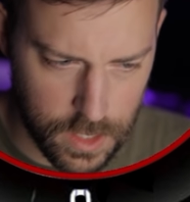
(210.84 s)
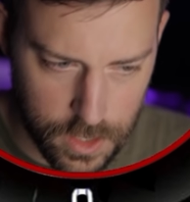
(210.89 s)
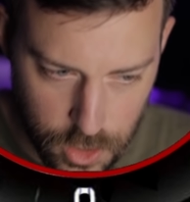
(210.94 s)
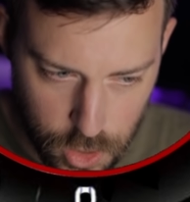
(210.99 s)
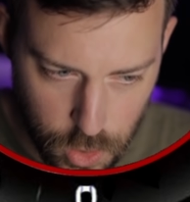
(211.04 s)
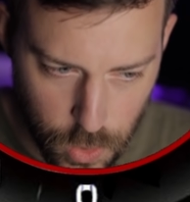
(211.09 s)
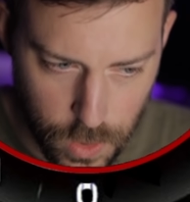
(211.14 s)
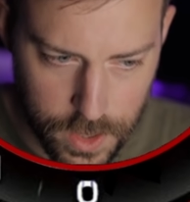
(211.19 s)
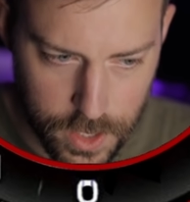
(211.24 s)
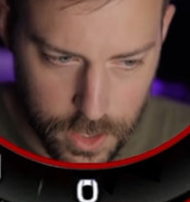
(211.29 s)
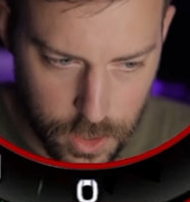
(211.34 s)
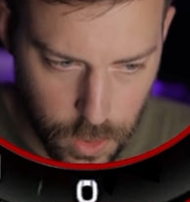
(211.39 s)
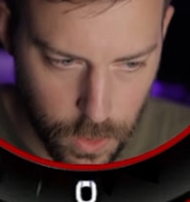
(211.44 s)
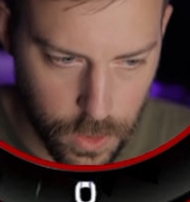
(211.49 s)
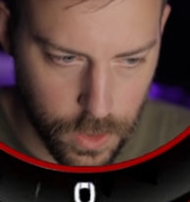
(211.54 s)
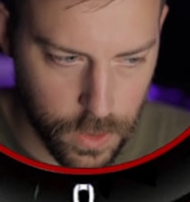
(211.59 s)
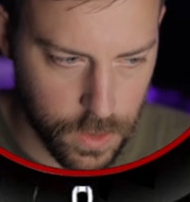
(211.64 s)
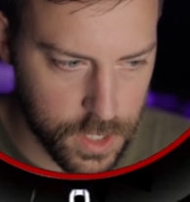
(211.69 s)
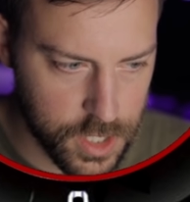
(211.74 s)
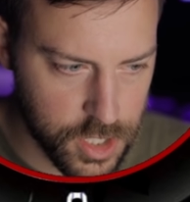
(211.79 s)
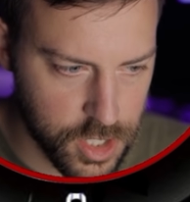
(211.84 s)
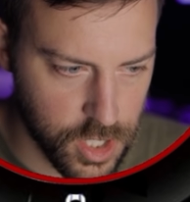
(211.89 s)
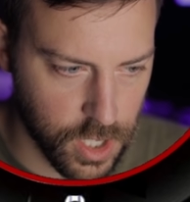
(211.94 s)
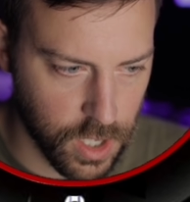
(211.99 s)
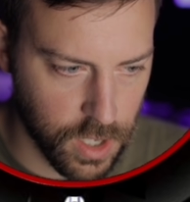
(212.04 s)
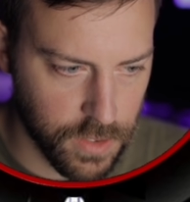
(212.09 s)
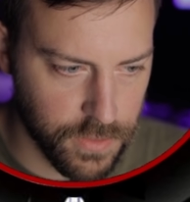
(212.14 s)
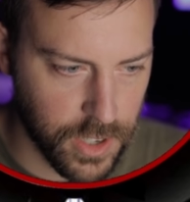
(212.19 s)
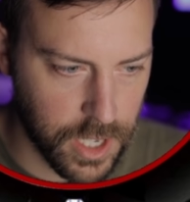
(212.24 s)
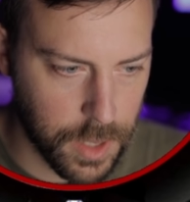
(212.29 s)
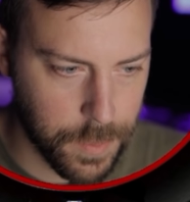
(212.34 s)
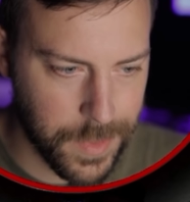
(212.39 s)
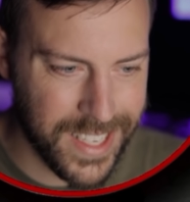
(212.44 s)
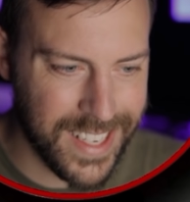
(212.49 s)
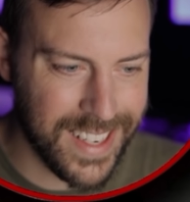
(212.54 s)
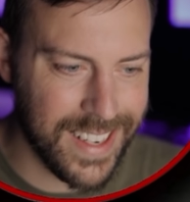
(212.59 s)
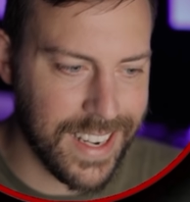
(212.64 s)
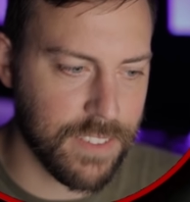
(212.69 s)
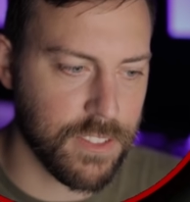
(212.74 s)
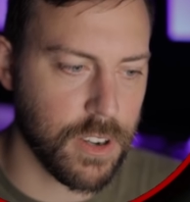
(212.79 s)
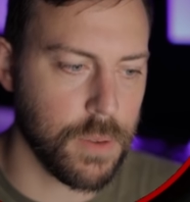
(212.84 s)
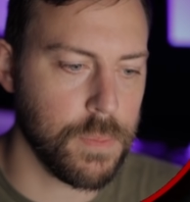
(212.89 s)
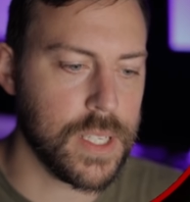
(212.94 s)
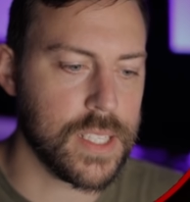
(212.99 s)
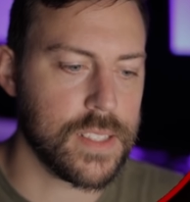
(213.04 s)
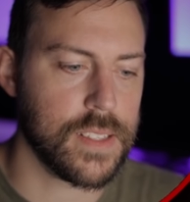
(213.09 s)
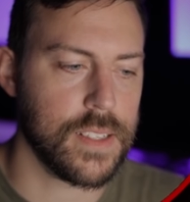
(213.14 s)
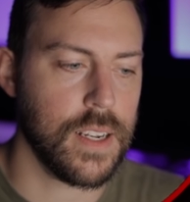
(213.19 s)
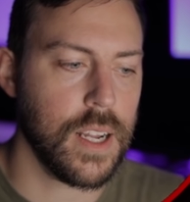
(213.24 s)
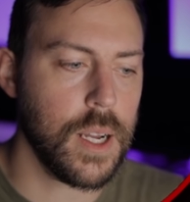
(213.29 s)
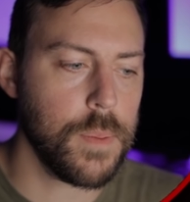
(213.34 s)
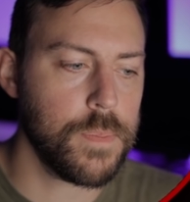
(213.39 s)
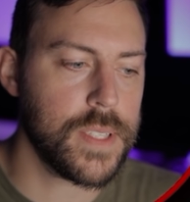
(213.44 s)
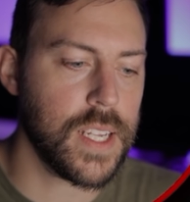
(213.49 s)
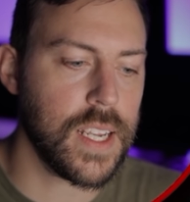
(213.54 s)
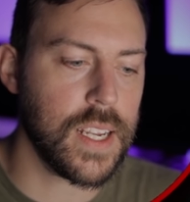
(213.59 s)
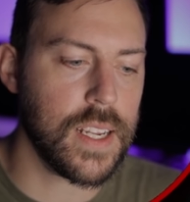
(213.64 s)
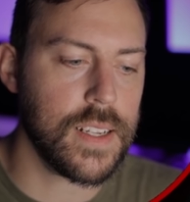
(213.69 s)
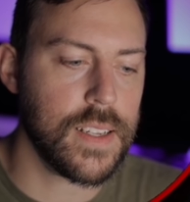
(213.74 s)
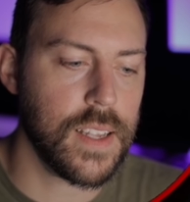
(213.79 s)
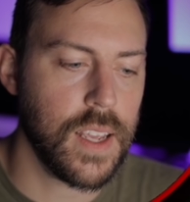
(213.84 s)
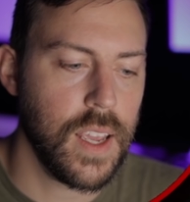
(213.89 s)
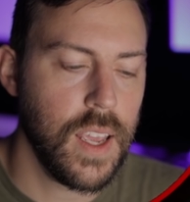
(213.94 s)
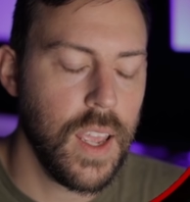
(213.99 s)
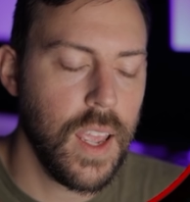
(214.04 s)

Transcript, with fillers: Join the Toyota GR family and never miss an update.